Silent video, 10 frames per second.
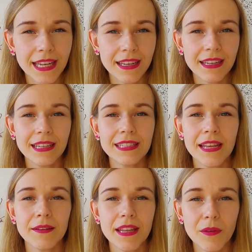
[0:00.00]
at it
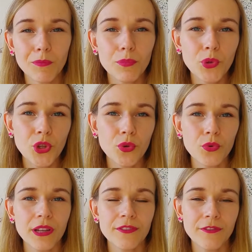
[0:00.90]
and
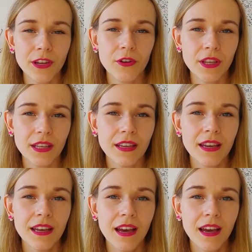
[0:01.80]
imbue it very